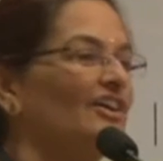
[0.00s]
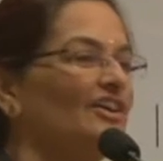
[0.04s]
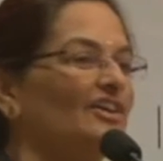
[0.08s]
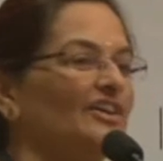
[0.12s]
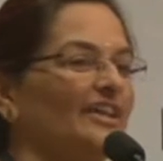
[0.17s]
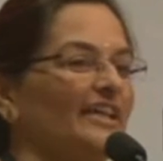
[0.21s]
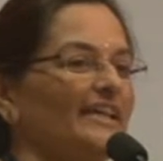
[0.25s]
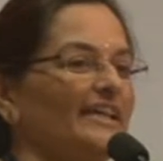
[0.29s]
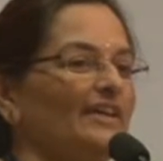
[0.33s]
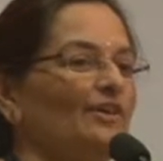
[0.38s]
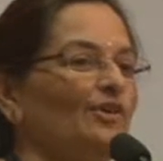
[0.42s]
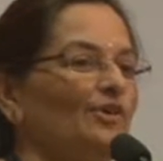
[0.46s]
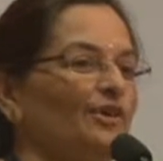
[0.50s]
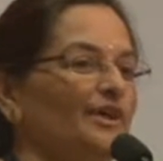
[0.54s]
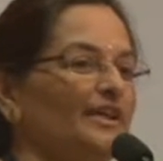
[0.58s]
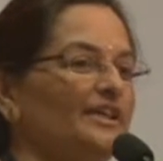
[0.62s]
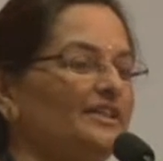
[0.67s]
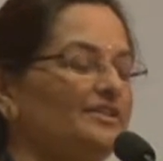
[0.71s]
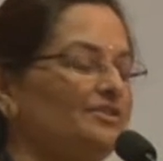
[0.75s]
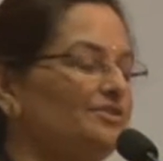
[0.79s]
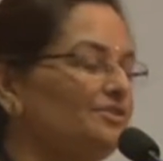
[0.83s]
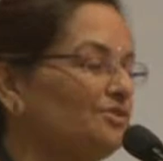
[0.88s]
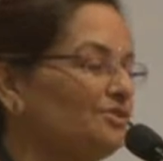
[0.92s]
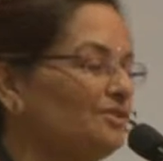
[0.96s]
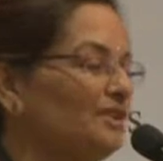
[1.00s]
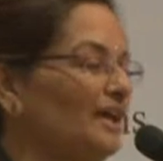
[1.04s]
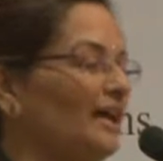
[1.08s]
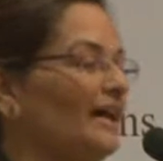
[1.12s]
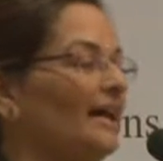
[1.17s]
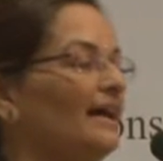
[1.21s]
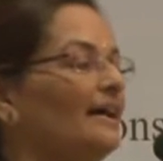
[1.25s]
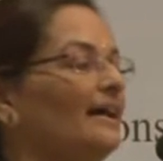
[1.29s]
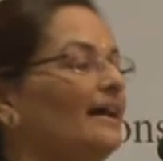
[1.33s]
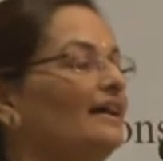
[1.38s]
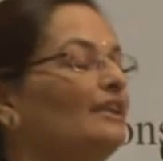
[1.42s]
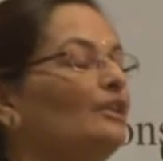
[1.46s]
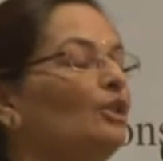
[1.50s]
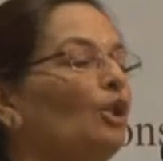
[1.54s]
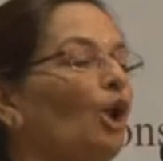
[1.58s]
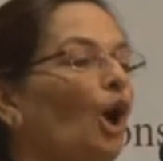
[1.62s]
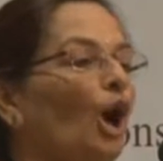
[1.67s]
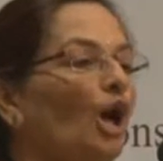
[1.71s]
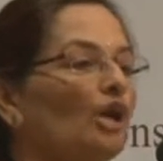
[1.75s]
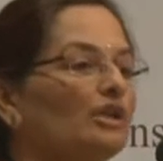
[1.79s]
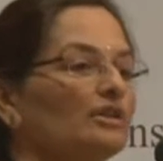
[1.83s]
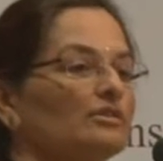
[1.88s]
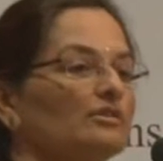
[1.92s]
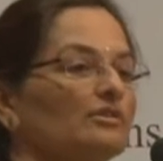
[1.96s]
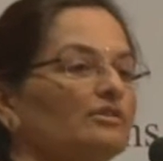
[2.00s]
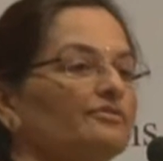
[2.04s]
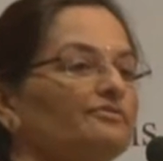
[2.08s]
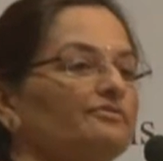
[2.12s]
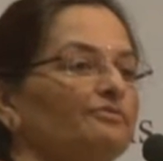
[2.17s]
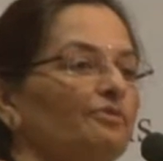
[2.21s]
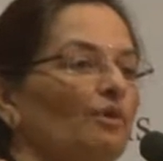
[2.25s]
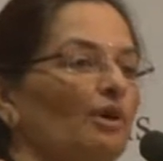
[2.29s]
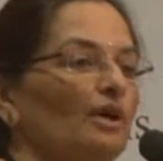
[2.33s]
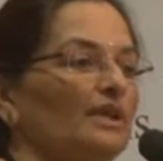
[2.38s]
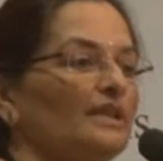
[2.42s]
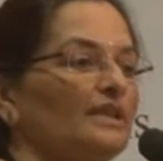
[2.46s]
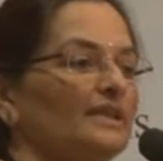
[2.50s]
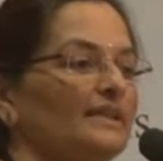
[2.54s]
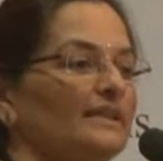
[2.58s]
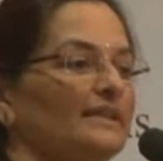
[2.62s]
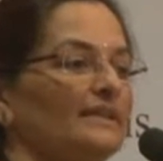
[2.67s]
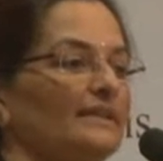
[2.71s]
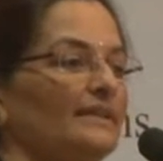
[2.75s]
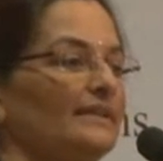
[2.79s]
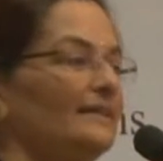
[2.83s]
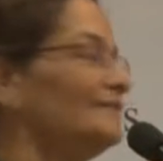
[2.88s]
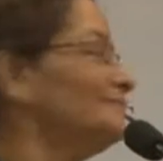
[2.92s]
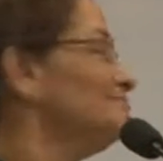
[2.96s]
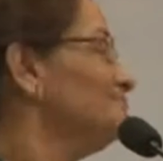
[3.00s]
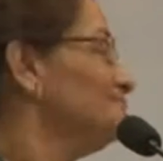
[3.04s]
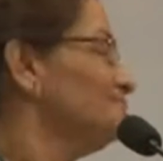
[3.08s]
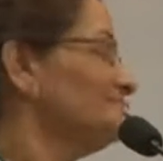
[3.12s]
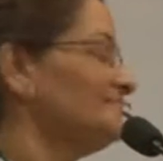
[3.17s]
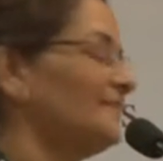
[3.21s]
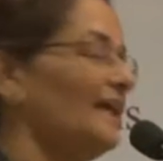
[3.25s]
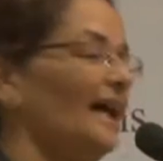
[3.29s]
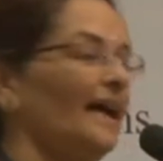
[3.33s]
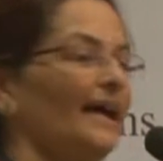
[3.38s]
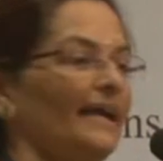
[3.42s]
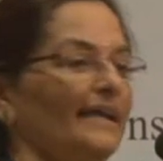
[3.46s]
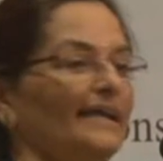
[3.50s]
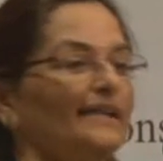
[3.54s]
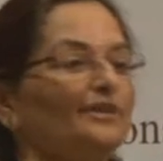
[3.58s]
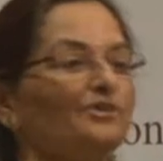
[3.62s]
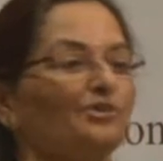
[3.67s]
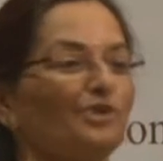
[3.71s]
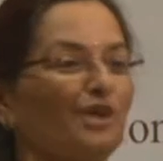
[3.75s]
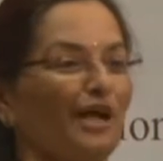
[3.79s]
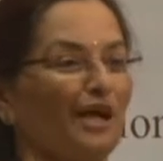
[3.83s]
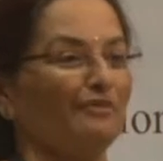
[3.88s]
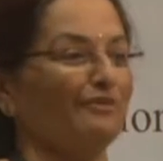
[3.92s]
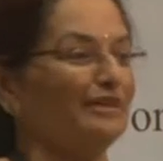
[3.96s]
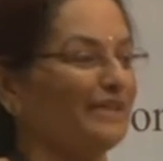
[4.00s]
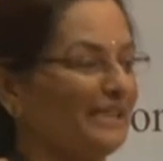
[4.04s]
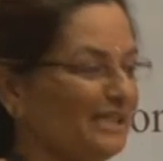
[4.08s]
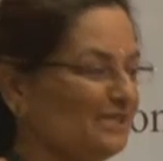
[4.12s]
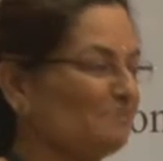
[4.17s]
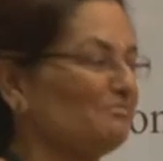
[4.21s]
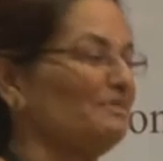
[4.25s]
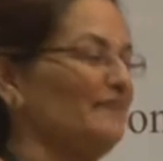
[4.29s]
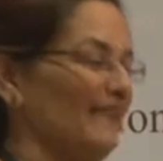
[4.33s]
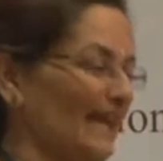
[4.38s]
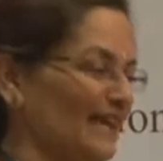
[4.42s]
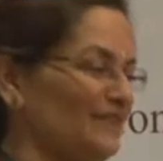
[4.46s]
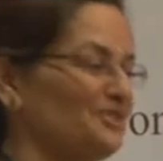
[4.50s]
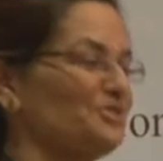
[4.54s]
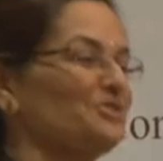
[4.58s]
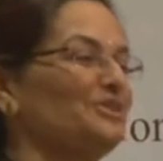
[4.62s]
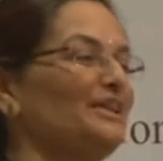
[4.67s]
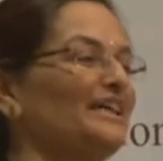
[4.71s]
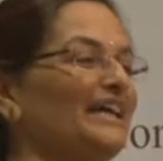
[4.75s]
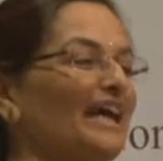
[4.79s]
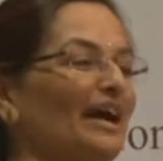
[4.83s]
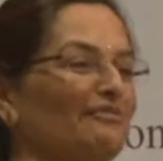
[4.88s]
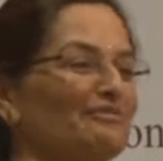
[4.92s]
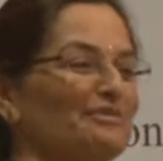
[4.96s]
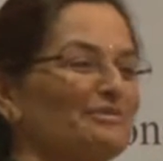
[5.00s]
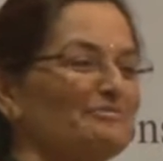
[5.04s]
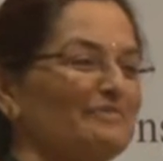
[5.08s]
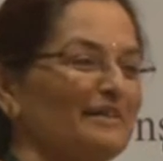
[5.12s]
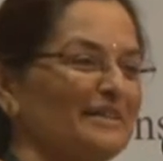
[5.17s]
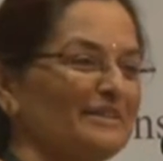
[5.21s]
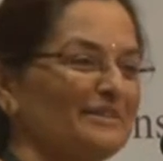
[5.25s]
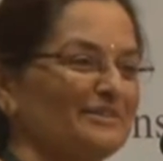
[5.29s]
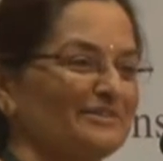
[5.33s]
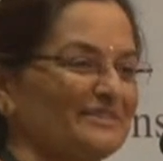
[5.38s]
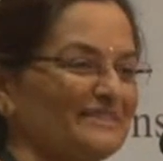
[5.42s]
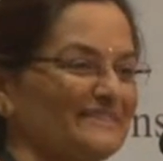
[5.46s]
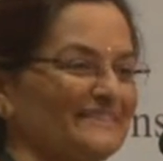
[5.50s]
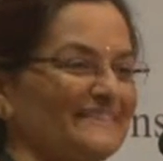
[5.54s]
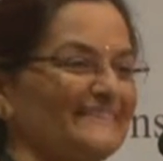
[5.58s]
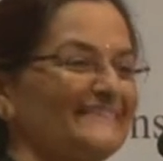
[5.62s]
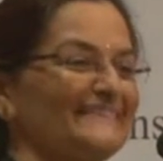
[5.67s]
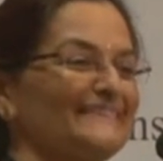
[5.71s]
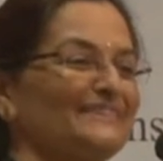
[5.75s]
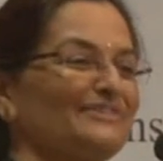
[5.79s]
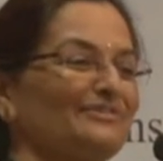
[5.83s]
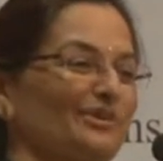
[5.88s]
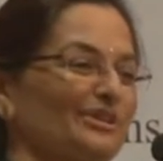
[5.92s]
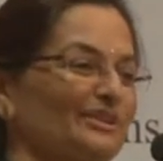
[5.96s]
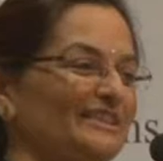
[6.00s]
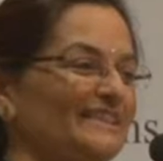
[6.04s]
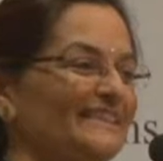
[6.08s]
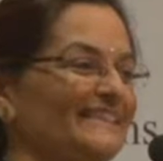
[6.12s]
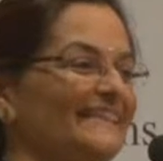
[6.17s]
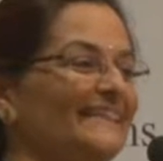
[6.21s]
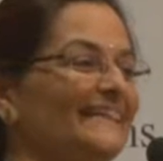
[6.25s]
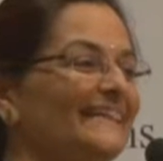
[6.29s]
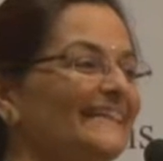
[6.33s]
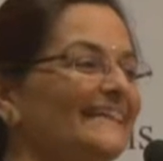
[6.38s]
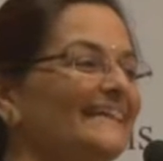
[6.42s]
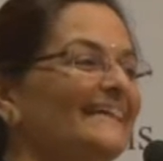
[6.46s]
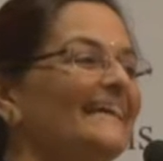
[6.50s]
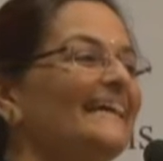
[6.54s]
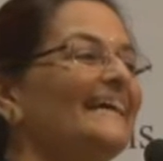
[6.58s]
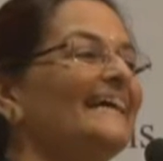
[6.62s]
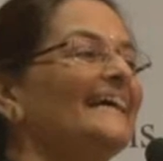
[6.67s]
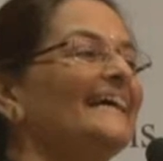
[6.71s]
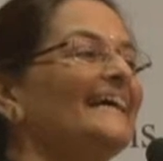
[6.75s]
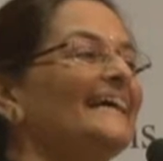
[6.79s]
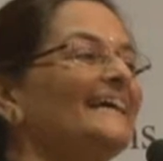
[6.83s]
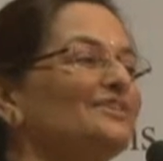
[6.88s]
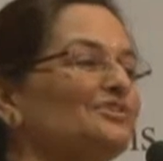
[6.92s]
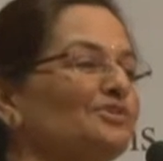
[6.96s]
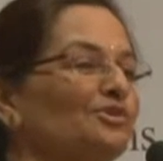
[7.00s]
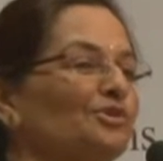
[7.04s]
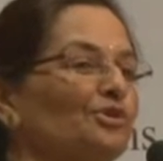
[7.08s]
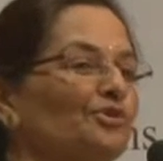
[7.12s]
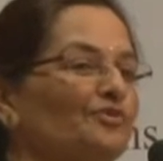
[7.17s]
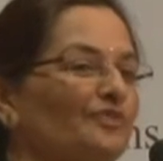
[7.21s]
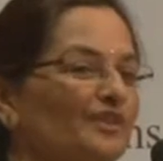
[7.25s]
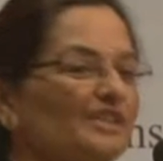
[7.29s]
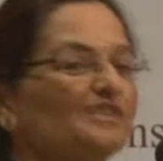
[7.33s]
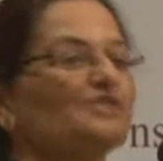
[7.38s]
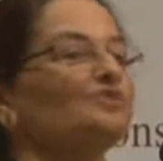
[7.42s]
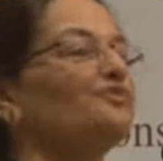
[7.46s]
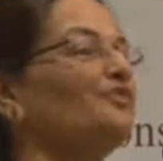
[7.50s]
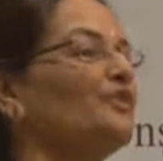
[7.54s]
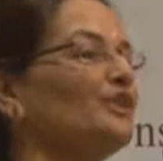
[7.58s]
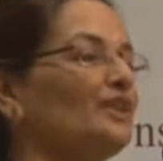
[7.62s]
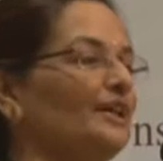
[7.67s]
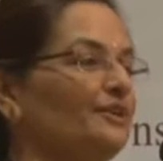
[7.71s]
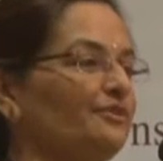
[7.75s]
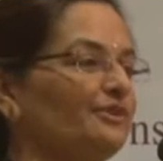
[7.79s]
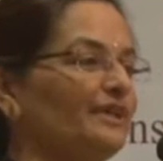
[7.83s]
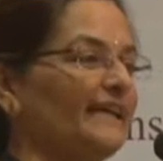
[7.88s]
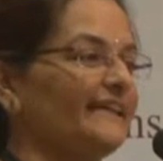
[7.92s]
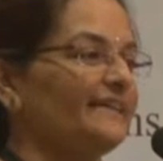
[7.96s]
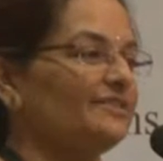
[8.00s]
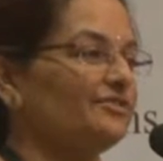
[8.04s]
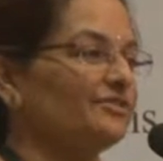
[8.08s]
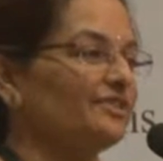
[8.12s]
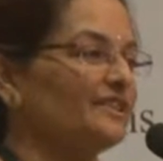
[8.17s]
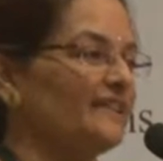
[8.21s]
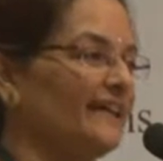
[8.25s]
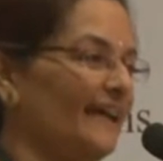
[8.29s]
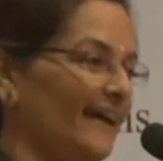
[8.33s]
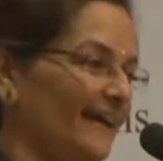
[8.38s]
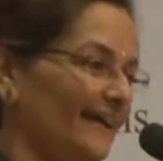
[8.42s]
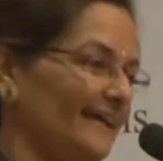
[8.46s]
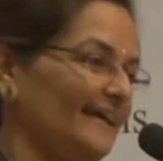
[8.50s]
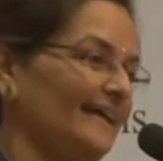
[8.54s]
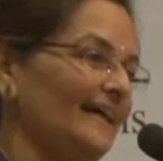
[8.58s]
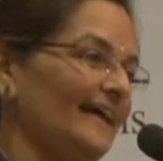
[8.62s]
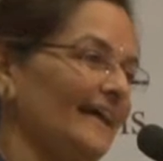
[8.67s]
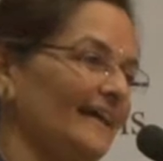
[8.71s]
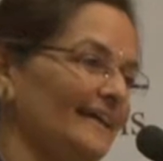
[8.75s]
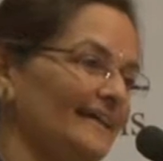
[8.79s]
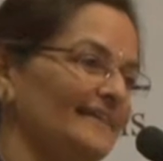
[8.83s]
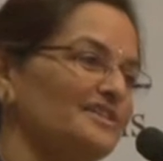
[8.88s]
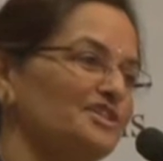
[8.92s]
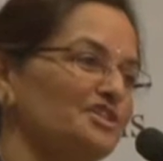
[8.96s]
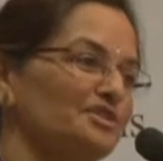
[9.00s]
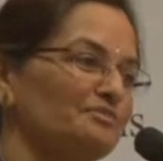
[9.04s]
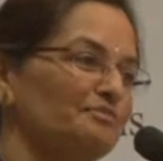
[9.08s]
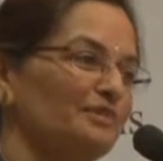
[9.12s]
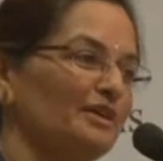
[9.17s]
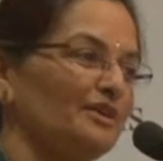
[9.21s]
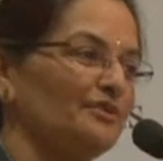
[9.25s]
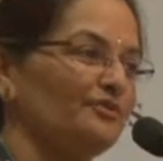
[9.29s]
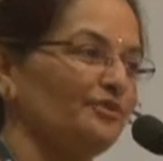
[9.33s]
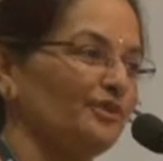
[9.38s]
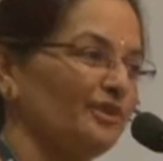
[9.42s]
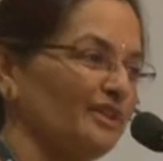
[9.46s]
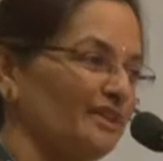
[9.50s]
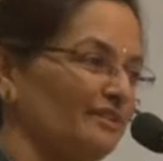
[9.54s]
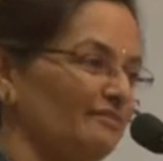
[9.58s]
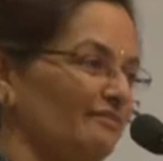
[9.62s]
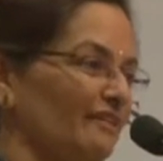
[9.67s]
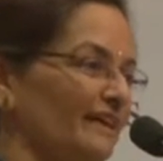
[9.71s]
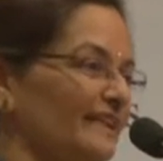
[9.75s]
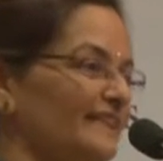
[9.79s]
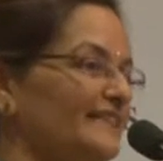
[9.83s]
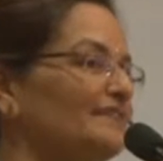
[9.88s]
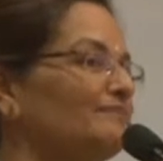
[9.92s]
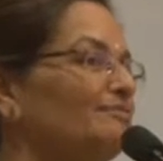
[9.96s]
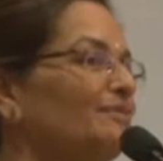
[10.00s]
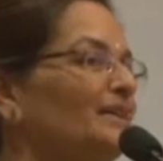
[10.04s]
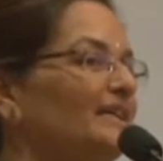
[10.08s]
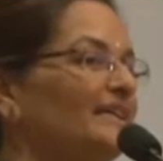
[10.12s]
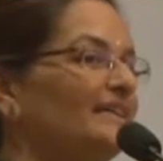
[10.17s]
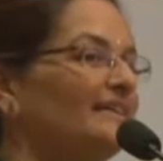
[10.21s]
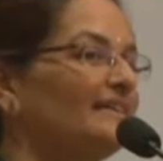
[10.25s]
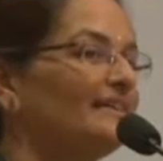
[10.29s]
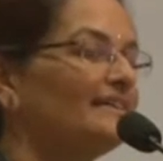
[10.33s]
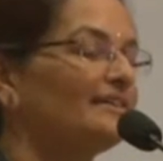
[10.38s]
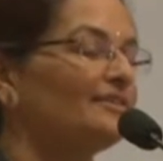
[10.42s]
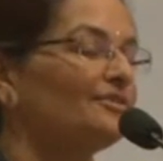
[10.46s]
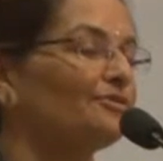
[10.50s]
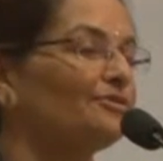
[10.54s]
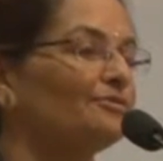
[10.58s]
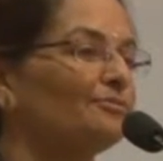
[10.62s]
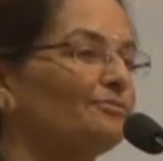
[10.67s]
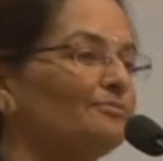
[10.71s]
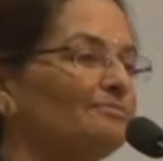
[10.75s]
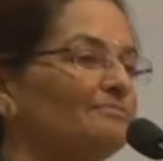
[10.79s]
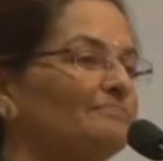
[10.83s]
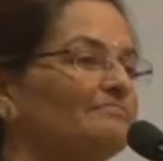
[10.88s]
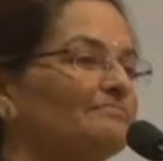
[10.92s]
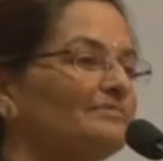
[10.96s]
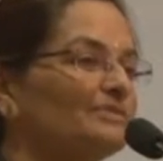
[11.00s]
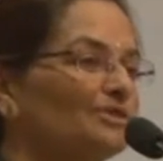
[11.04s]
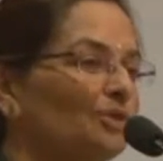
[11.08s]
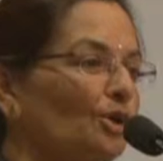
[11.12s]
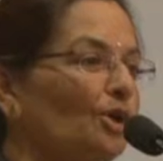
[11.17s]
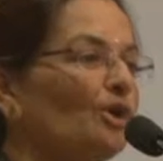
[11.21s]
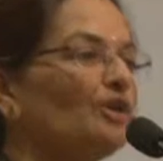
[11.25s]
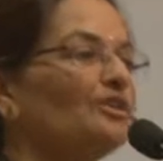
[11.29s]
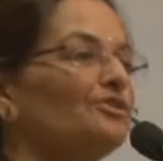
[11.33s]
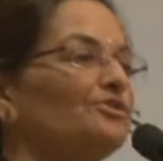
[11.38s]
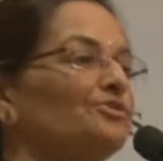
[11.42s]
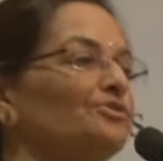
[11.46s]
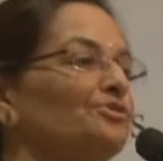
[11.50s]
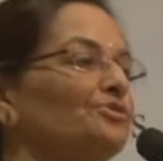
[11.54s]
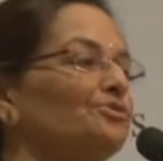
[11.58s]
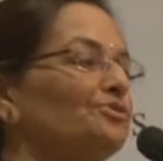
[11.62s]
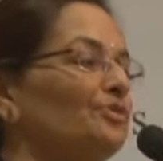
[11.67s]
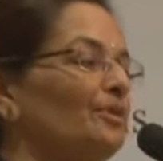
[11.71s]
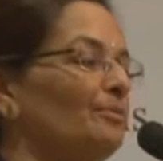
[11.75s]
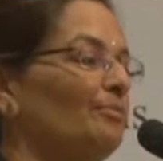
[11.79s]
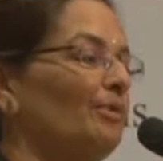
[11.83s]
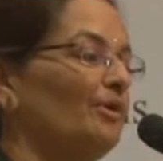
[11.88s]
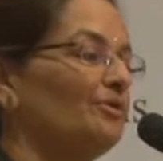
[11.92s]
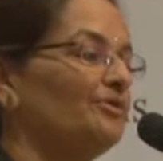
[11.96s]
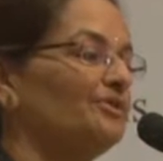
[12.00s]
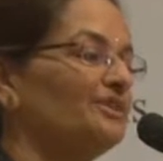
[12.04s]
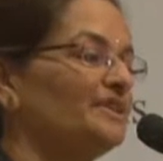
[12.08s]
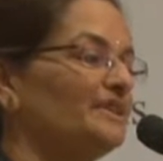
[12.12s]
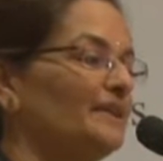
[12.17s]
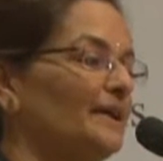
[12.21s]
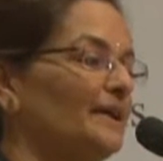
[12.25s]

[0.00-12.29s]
Okay, a lot of what I had to cover has been actually covered by Dr. Sanjeev already. So first of all, I would like to thank IHMR for inviting me here to talk to you about